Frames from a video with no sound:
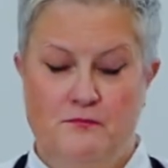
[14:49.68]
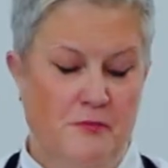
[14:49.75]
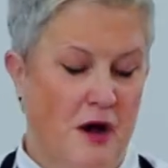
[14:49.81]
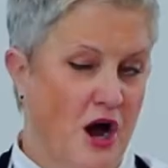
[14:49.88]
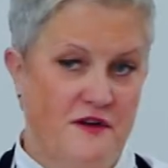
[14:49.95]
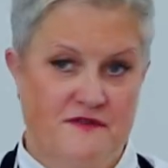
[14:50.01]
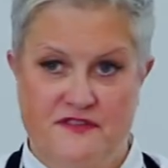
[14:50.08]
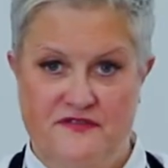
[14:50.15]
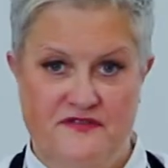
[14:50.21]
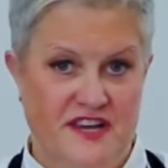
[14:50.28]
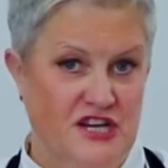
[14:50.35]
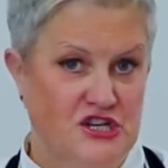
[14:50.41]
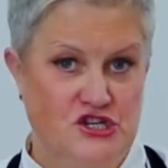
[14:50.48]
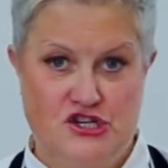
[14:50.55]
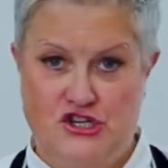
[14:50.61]
over
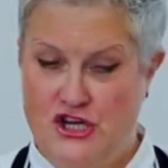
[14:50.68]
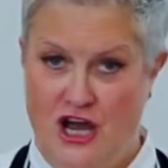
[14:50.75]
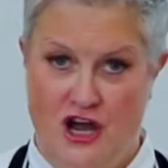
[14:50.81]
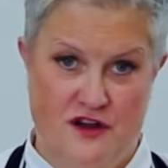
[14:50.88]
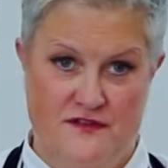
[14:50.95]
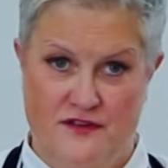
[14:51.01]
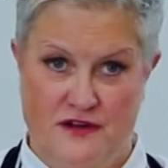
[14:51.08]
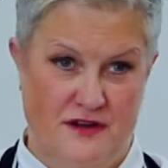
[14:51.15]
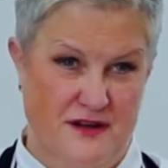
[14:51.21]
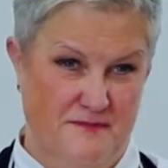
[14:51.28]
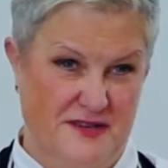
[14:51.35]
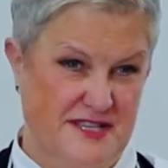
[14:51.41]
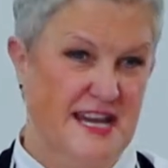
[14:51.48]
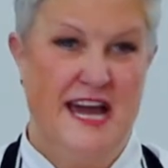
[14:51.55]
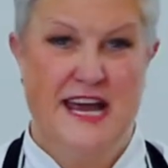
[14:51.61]
fish, over
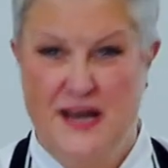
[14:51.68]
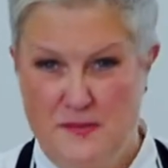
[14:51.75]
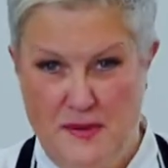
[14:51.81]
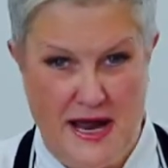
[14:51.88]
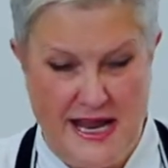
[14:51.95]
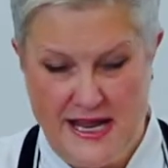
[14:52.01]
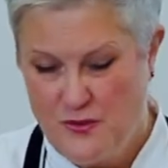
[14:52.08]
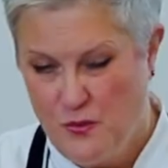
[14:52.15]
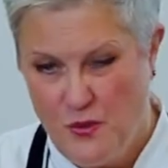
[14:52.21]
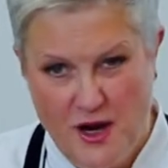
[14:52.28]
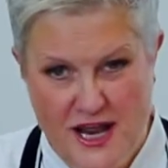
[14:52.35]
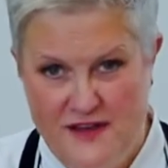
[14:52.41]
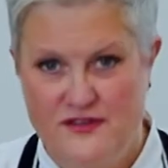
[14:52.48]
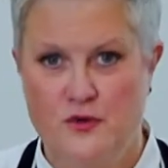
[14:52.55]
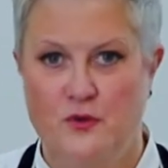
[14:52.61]
potato bake,
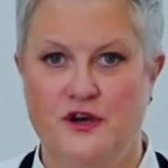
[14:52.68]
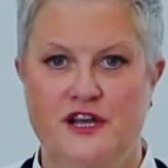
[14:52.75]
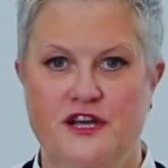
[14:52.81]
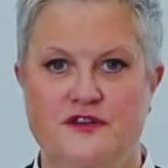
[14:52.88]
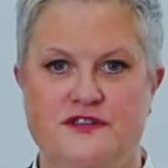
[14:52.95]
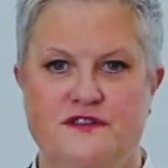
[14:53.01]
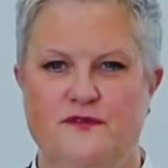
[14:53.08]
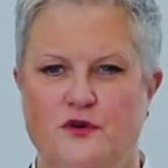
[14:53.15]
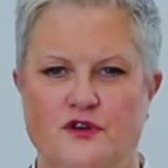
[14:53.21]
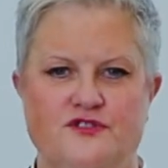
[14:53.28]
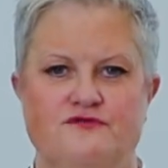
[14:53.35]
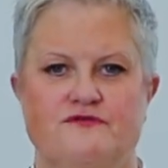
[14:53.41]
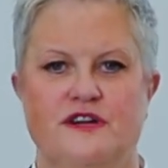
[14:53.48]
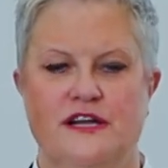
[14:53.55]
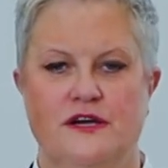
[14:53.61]
whatever you want to use it for. It's
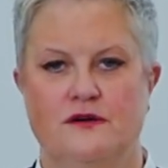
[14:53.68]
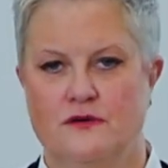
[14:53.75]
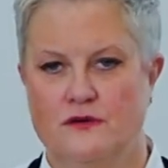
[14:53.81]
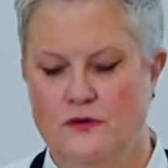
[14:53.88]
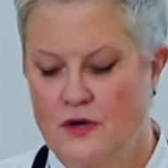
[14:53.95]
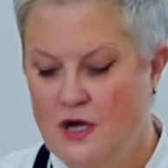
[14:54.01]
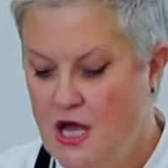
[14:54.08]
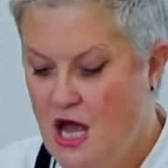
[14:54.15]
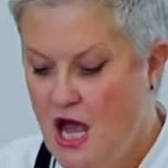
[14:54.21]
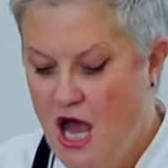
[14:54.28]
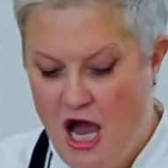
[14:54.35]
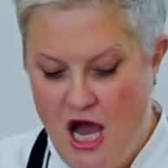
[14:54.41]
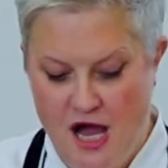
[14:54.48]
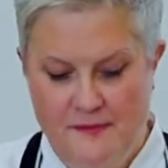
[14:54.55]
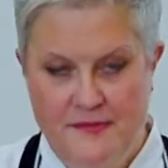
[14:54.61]
really cool.
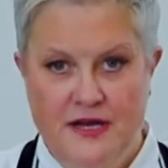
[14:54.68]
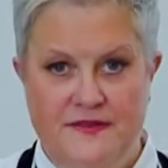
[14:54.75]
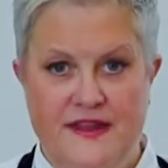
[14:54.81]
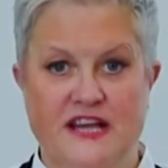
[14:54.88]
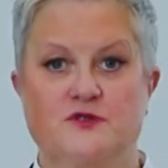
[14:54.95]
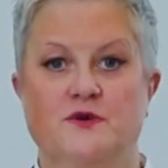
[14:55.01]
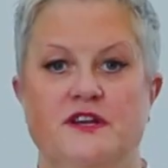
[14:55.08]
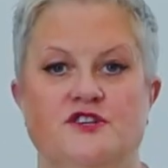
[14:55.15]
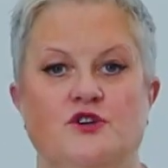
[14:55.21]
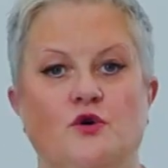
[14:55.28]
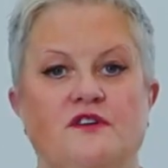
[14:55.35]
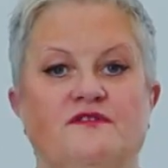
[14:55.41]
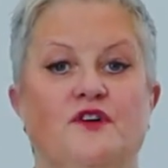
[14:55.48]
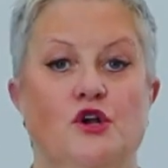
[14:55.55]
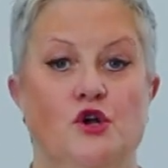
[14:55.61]
Next one is called
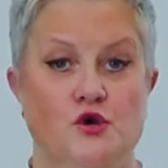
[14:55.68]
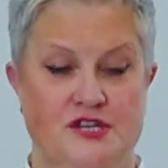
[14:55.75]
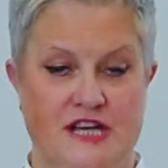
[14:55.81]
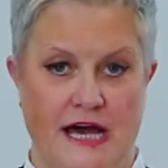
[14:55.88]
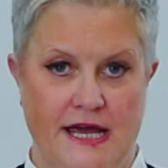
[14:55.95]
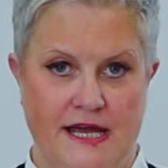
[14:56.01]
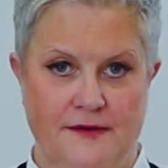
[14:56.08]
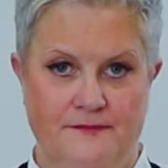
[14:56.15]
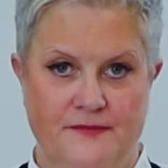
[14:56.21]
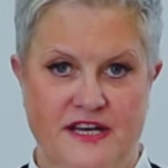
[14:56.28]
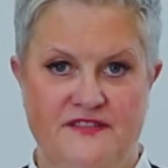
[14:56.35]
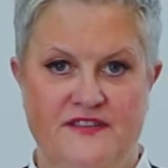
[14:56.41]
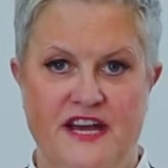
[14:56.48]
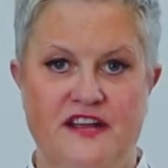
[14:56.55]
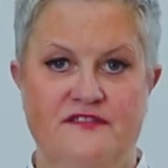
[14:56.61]
a veloute, and
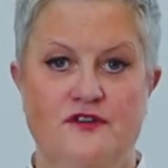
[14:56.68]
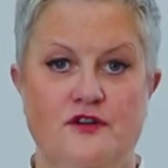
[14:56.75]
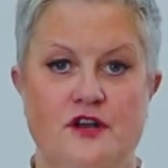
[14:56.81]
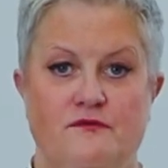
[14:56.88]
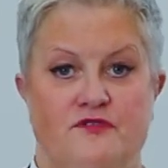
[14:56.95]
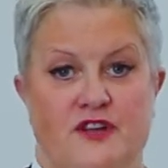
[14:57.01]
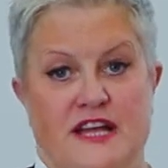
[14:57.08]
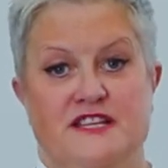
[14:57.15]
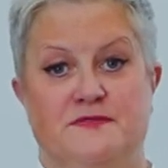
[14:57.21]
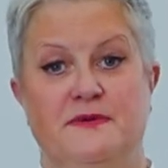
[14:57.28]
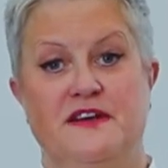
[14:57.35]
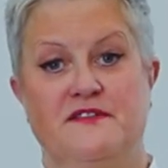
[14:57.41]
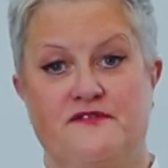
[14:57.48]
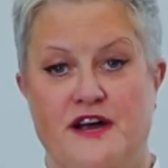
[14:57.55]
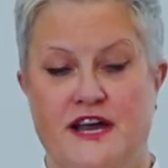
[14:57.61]
if any of you can
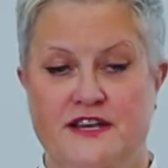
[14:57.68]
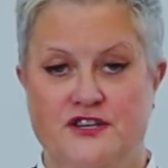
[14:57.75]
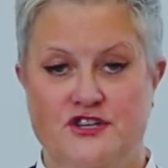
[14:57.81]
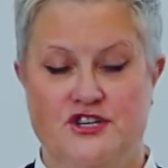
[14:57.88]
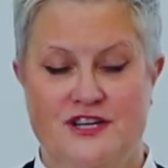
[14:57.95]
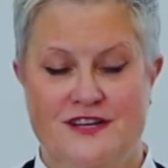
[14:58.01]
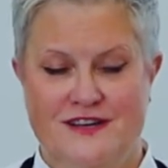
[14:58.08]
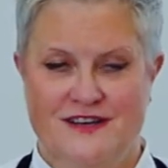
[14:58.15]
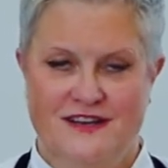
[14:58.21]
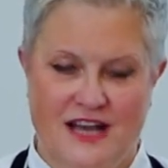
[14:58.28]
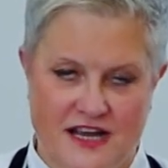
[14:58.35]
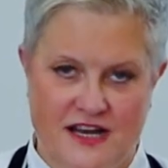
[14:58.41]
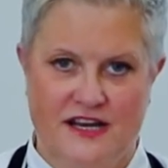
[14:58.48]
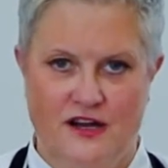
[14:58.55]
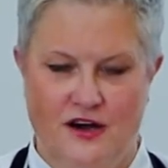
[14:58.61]
speak French,
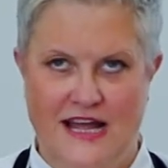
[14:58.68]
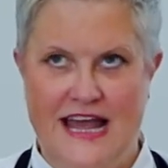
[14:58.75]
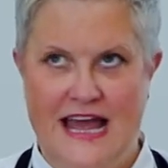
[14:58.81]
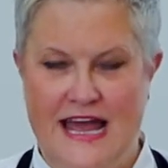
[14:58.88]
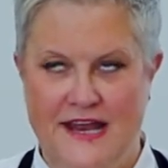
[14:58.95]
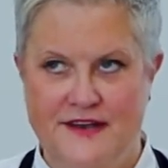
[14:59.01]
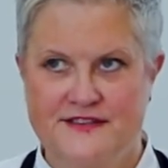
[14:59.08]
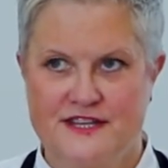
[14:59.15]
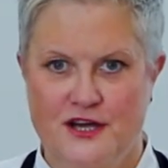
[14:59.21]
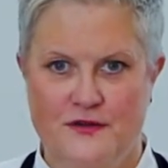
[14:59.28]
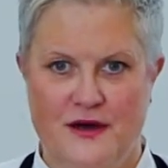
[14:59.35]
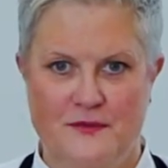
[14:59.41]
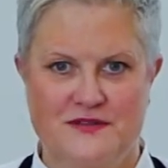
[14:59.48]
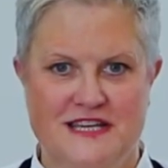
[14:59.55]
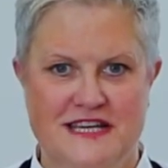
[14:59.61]
luckily I can, so
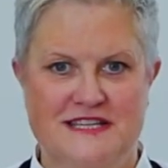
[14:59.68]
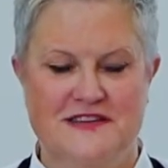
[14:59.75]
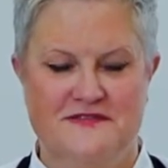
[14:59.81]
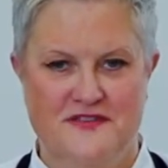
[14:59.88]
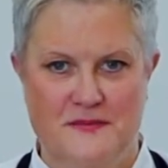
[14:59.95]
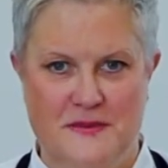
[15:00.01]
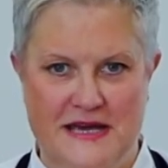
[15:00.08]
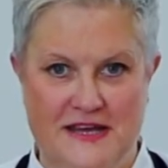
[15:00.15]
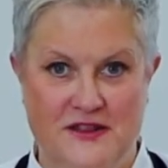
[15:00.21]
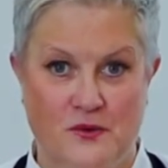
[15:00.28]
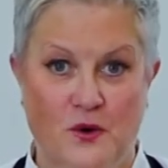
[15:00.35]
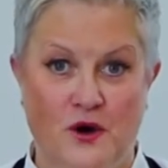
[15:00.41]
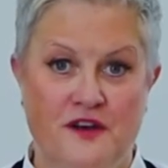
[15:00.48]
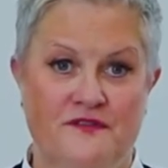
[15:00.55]
that was easy for me. The word